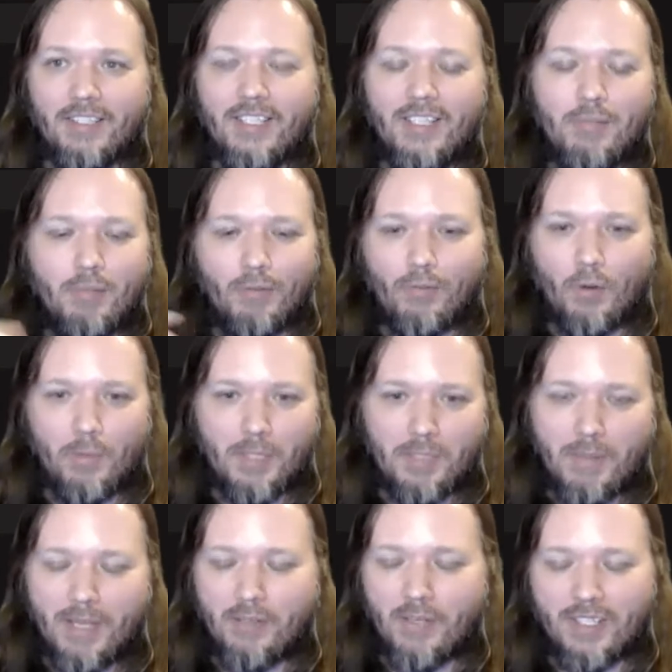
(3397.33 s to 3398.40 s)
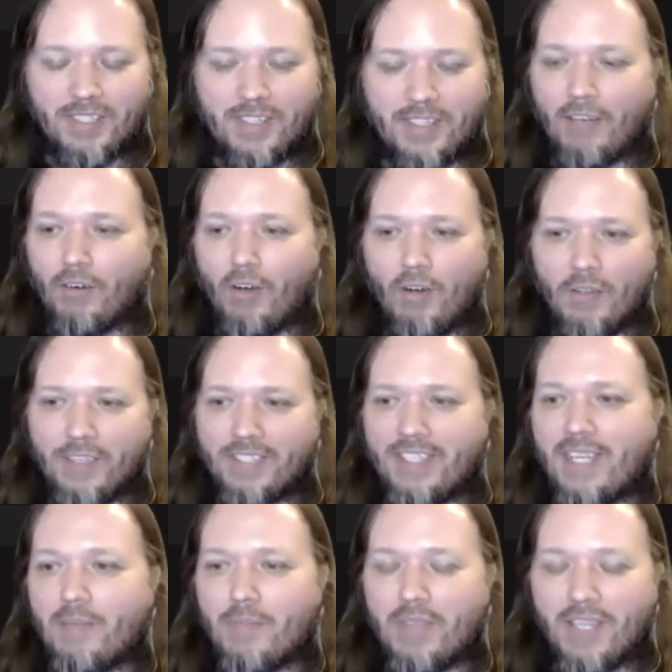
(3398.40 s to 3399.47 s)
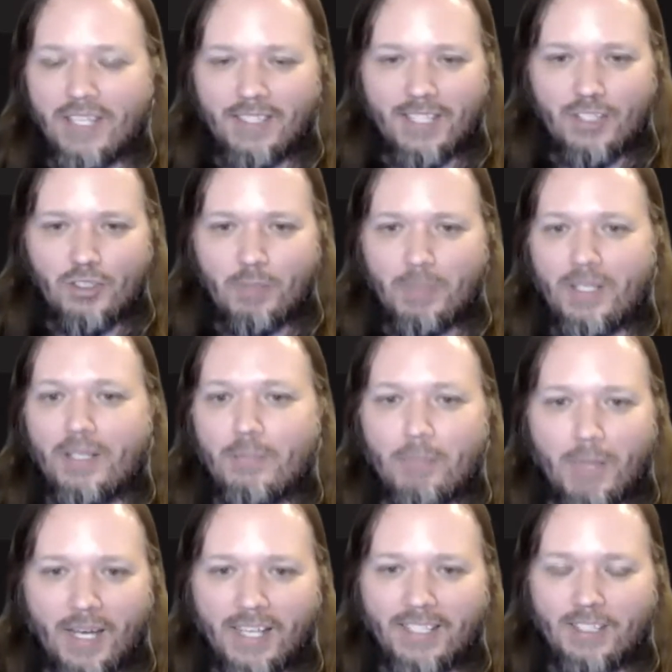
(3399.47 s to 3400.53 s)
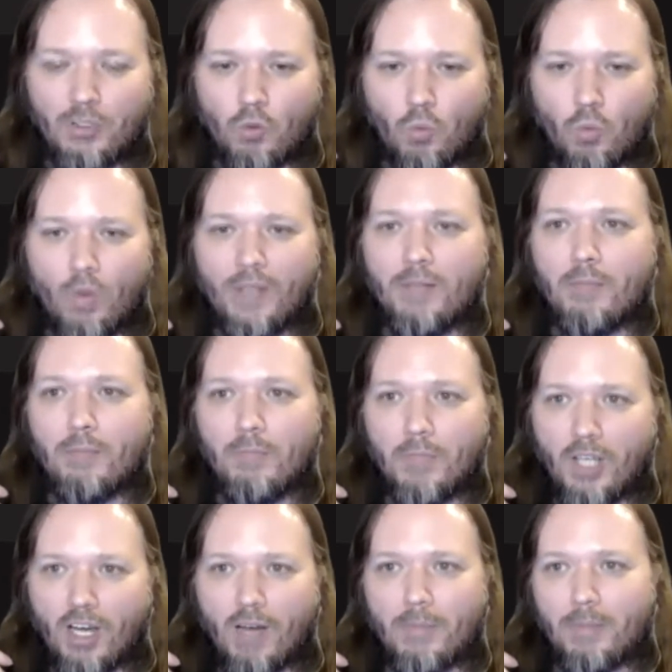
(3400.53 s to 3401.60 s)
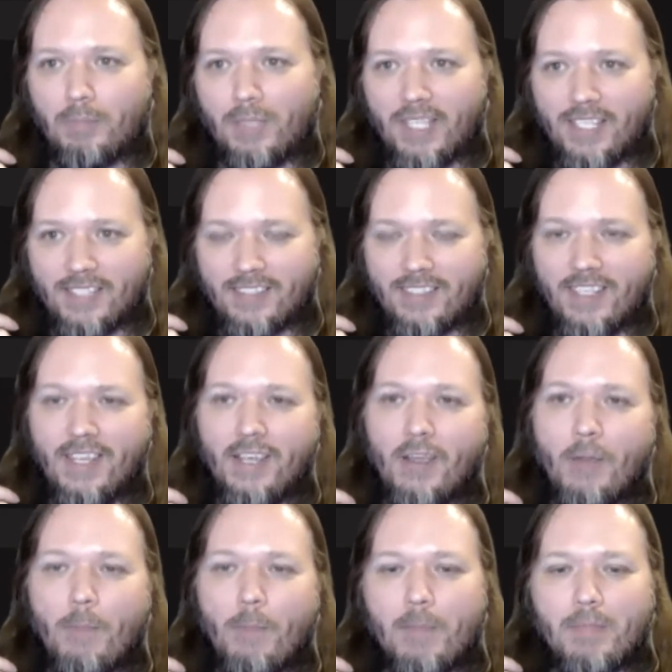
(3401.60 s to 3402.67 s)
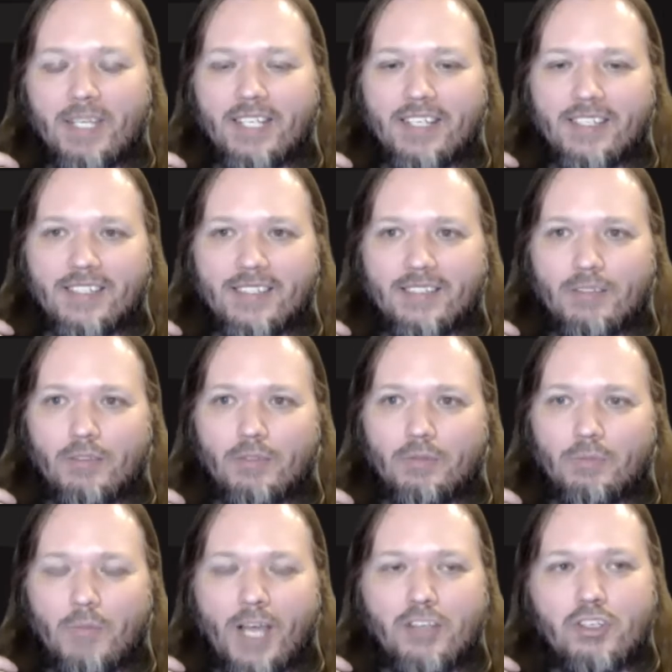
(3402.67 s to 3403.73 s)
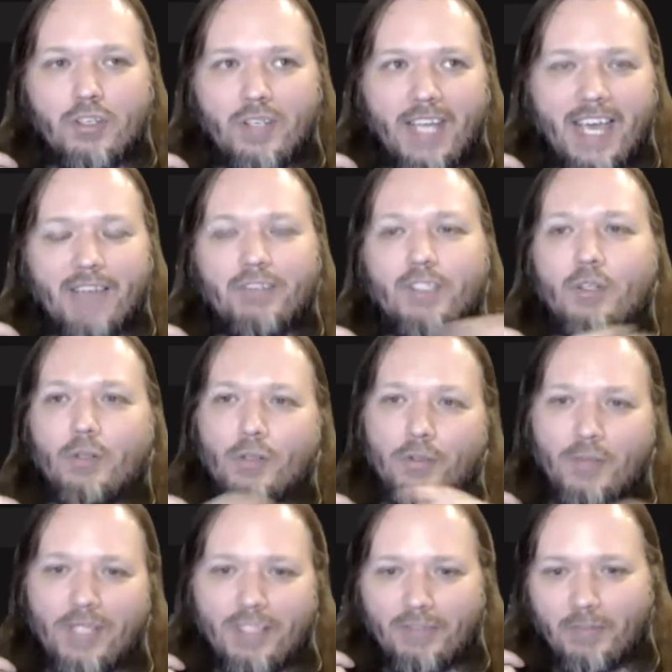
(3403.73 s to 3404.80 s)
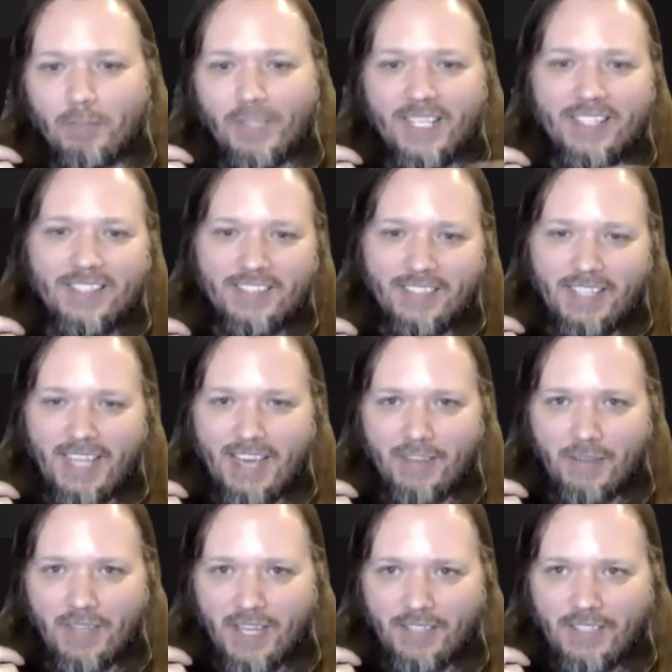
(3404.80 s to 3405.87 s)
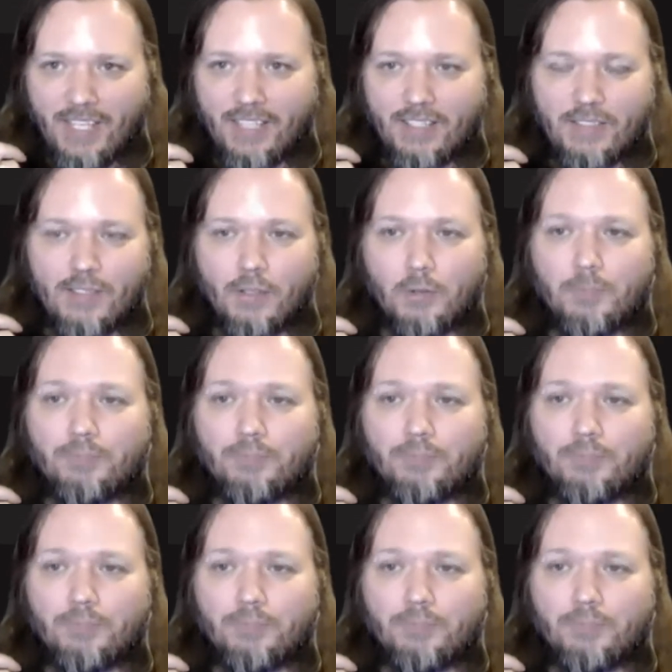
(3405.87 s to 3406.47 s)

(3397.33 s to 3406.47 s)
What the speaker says: performance metrics, they're all the same thing and they should be combined into one common place, because I shouldn't have to go to 3 different places to gather that data. So